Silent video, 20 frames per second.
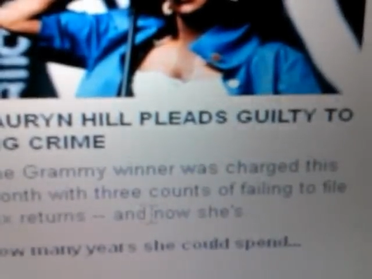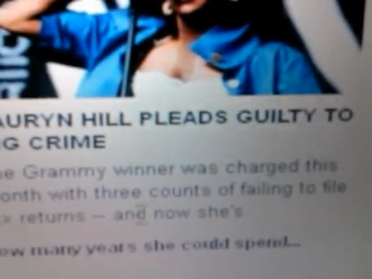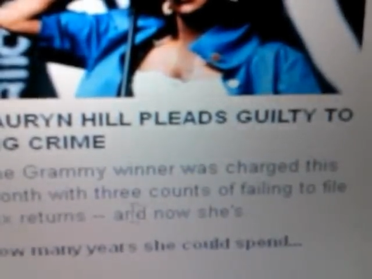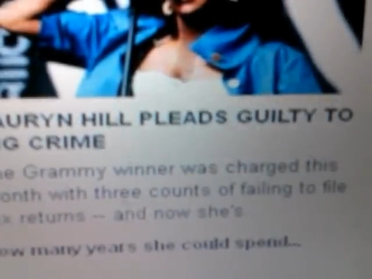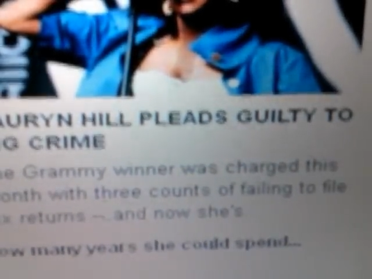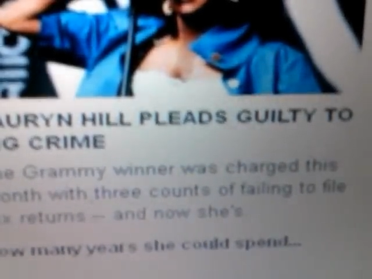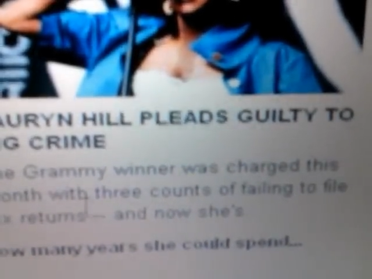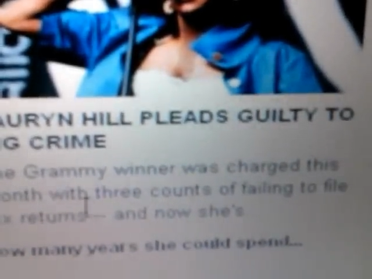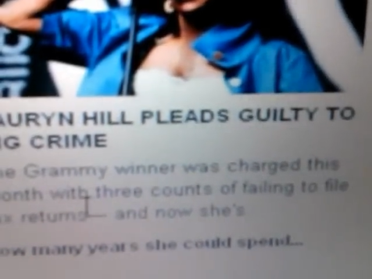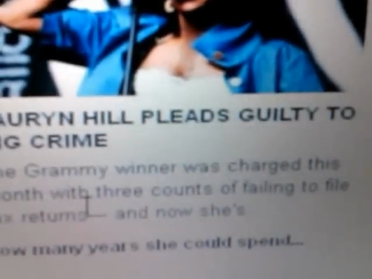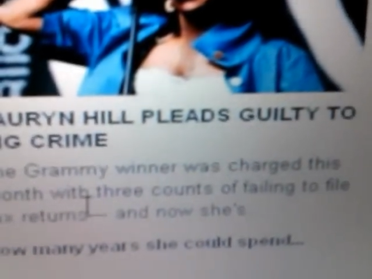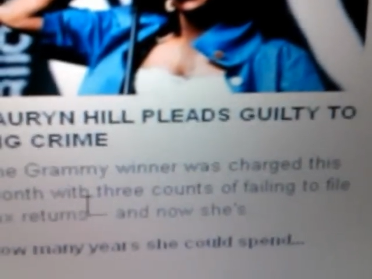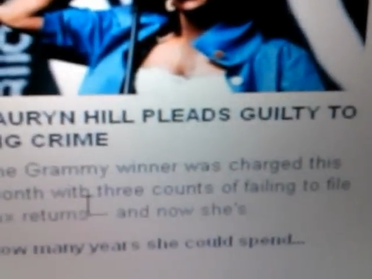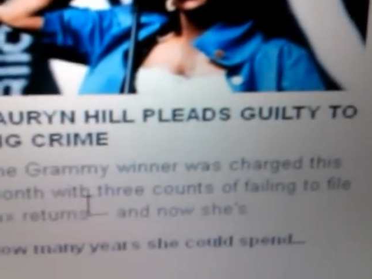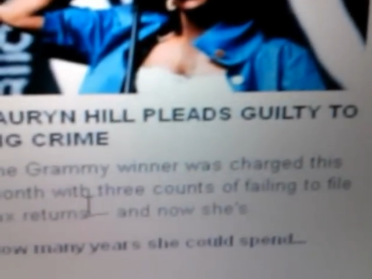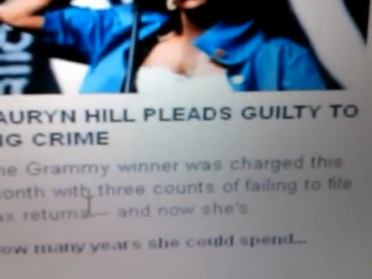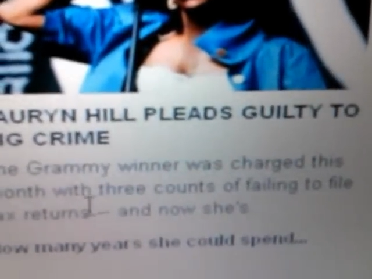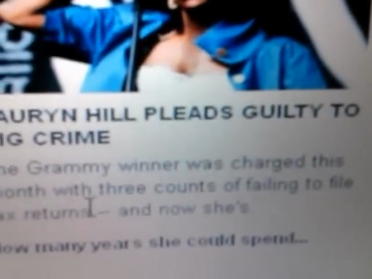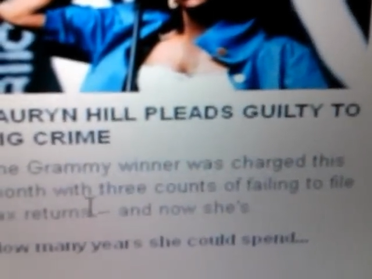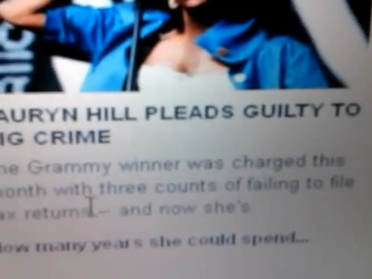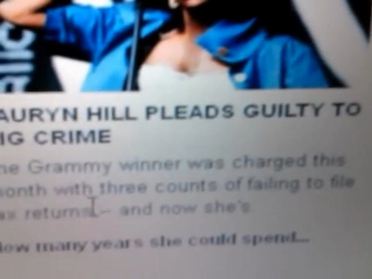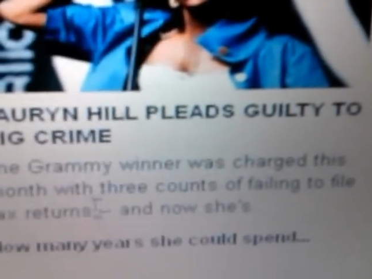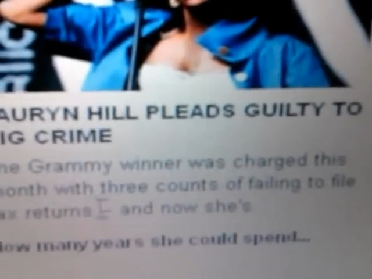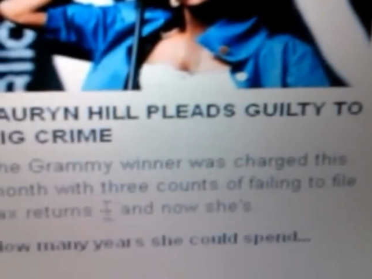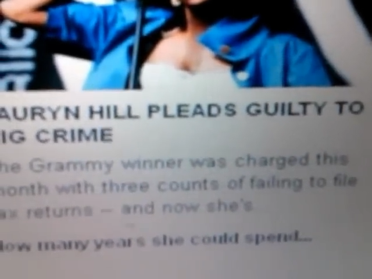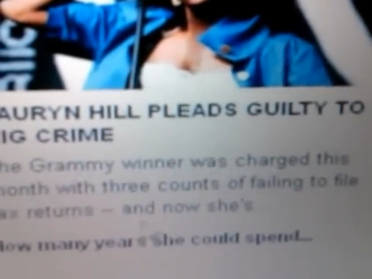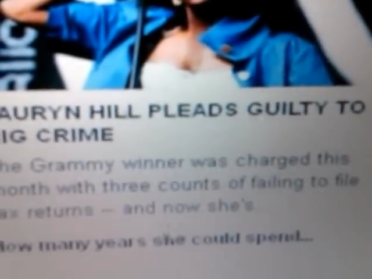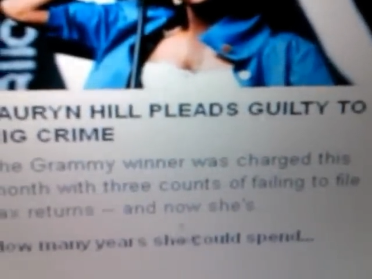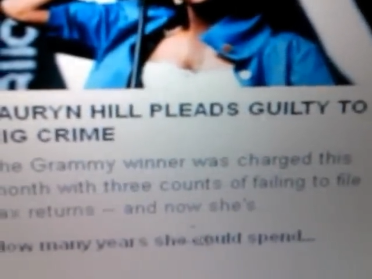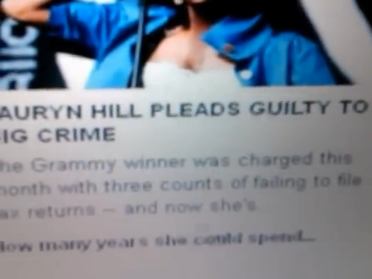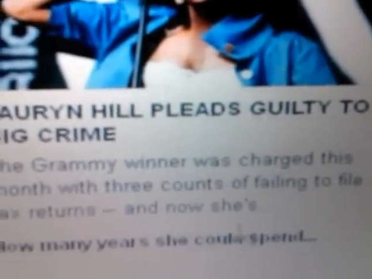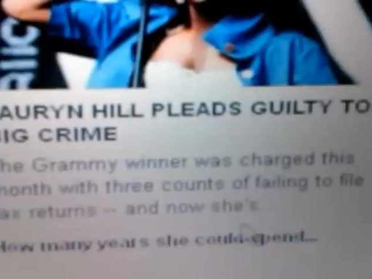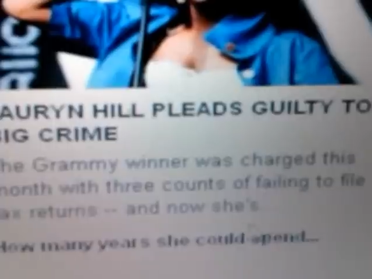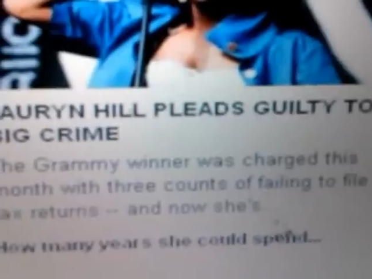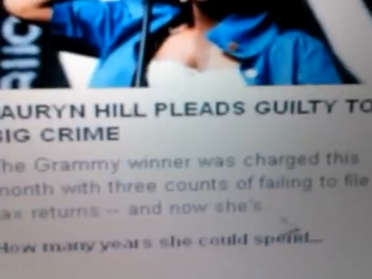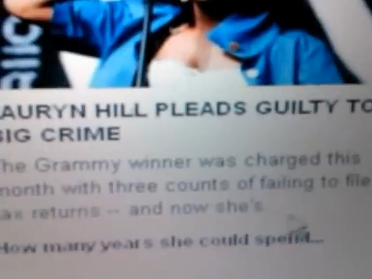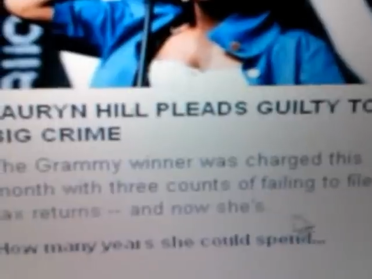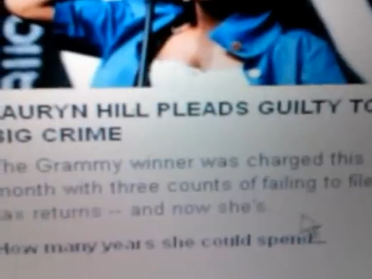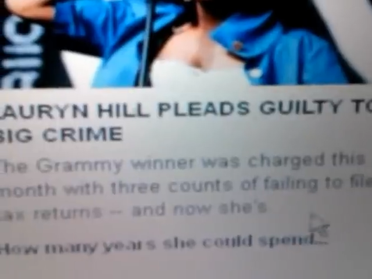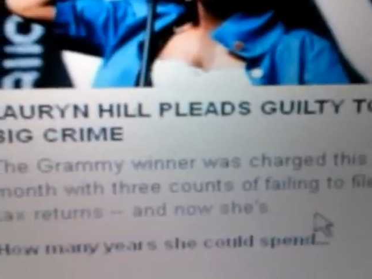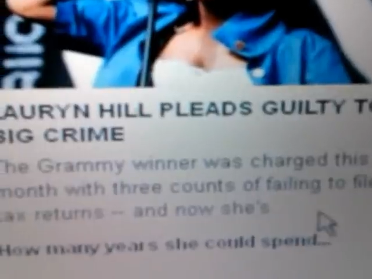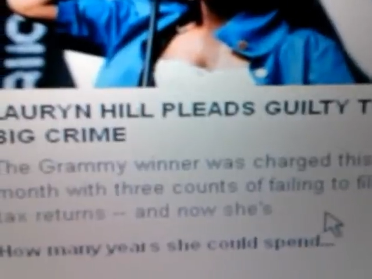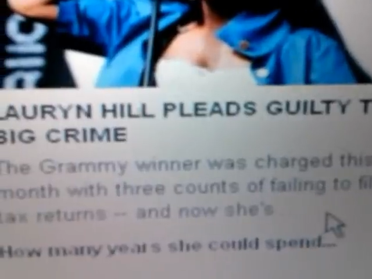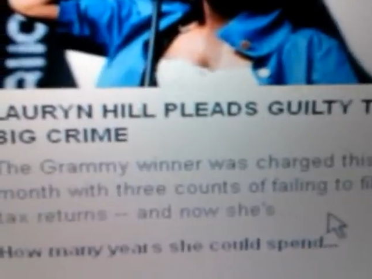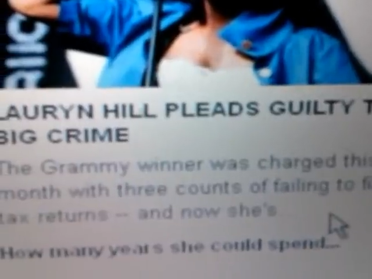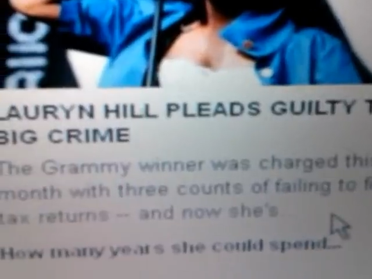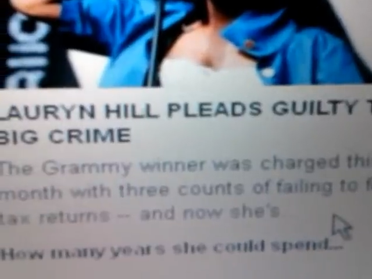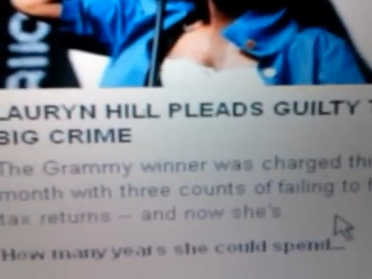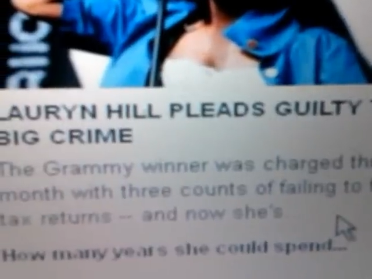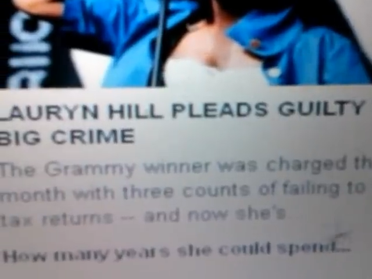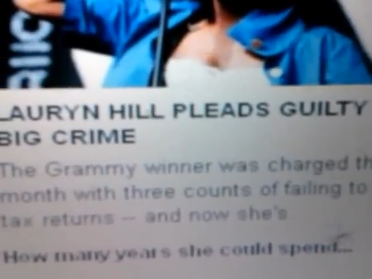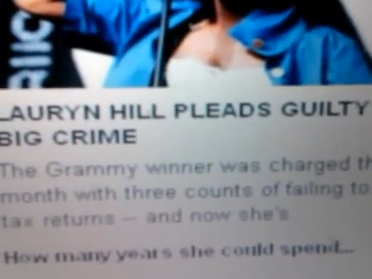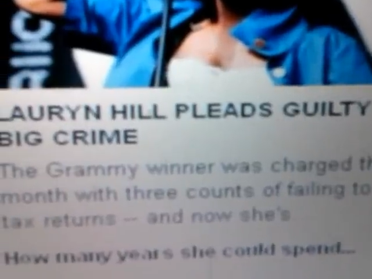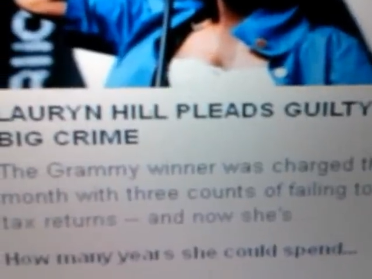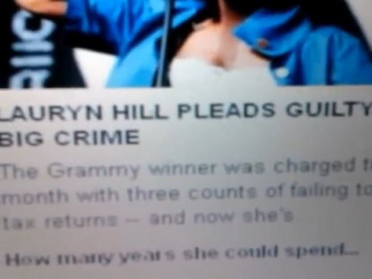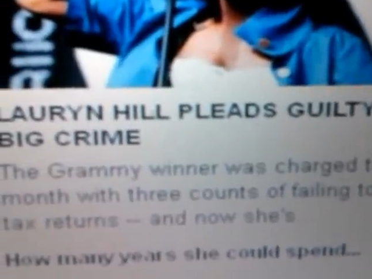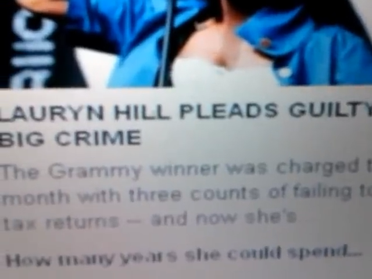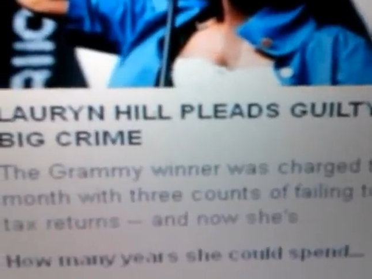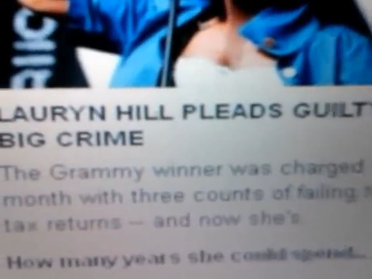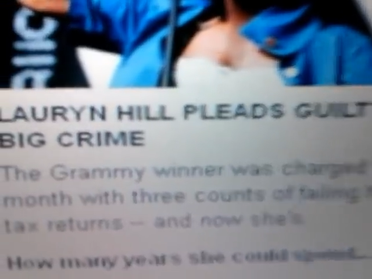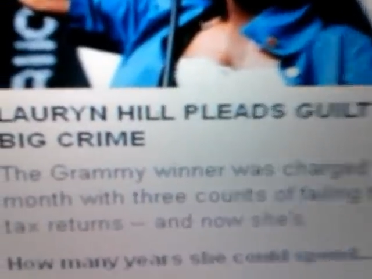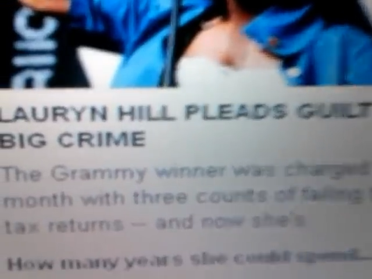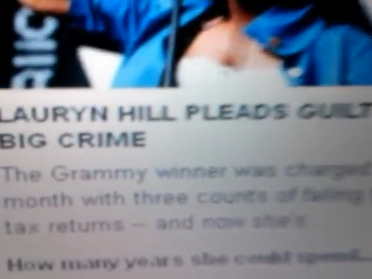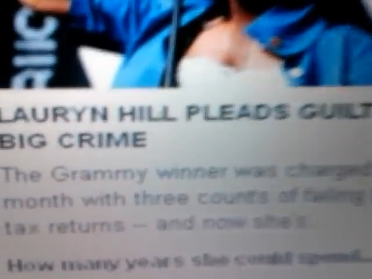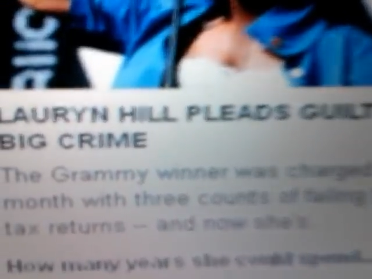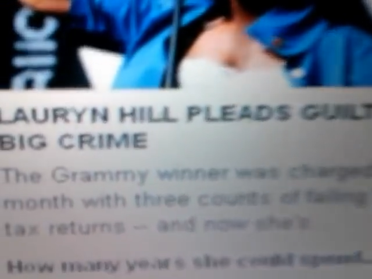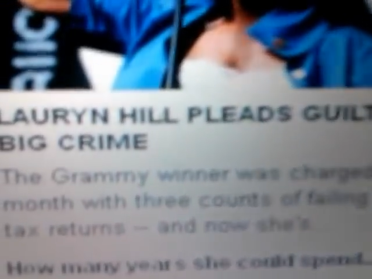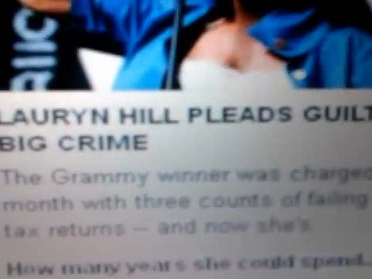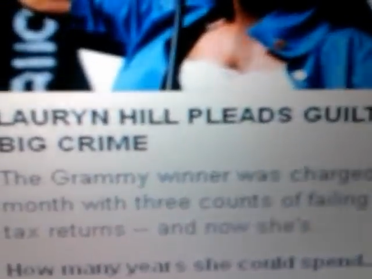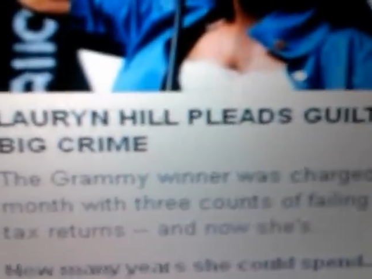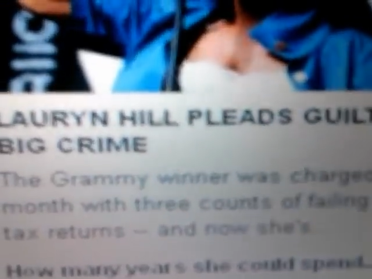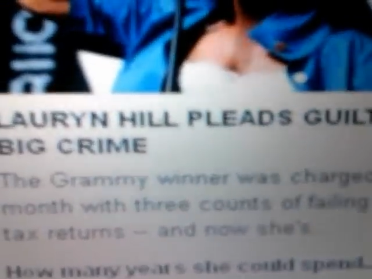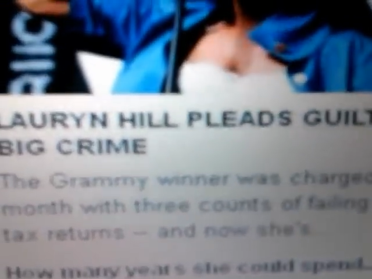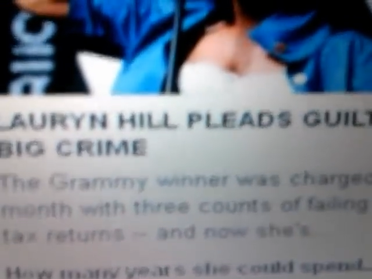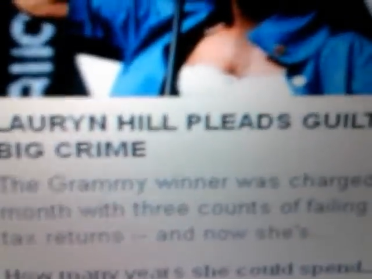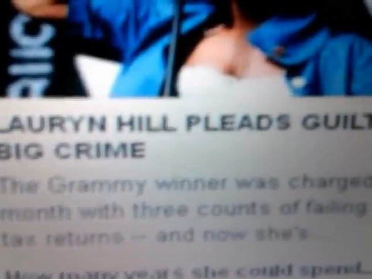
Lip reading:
Nobody's mouth can be seen.